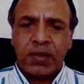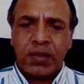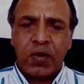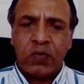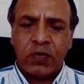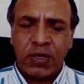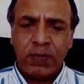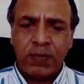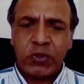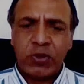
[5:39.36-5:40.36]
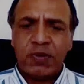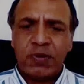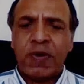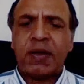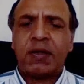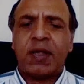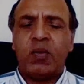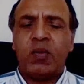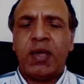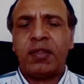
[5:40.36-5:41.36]
So for this particular virus,
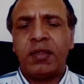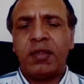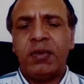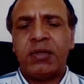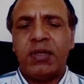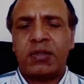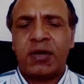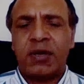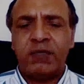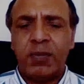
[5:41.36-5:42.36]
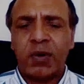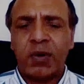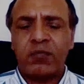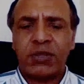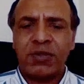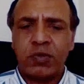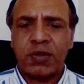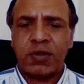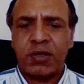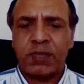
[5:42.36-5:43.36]
our estimate is roughly about 40
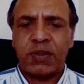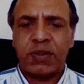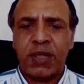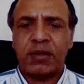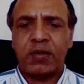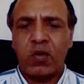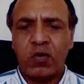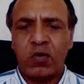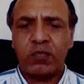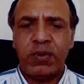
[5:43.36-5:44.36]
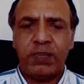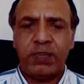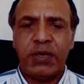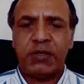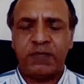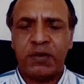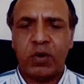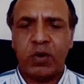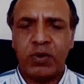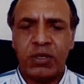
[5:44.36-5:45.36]
to 60% of people in
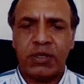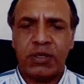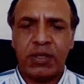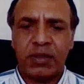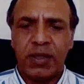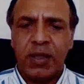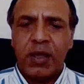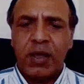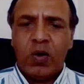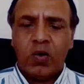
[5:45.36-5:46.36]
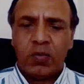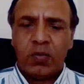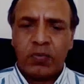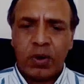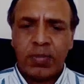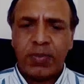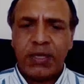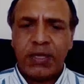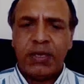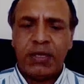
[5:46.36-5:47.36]
different communities would
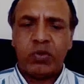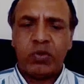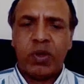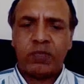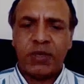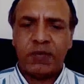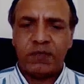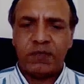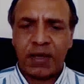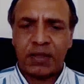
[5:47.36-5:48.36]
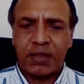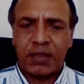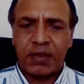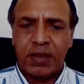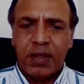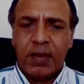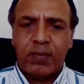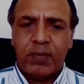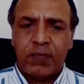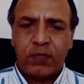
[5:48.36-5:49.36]
probably need to have been infected
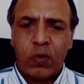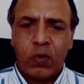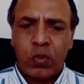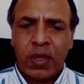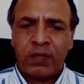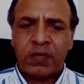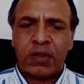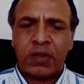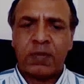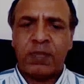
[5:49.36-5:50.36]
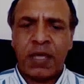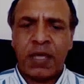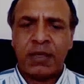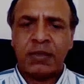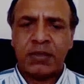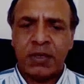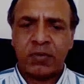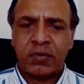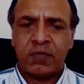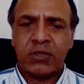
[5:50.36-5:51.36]
before we have this break in
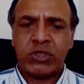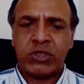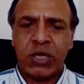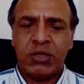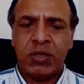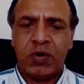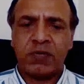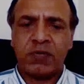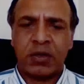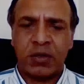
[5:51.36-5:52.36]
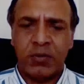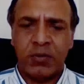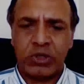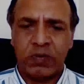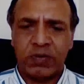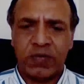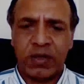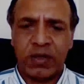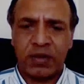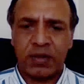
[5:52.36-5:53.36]
terms of the chain of transmission of the
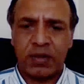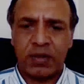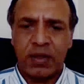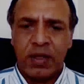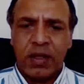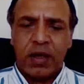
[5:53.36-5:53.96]
virus.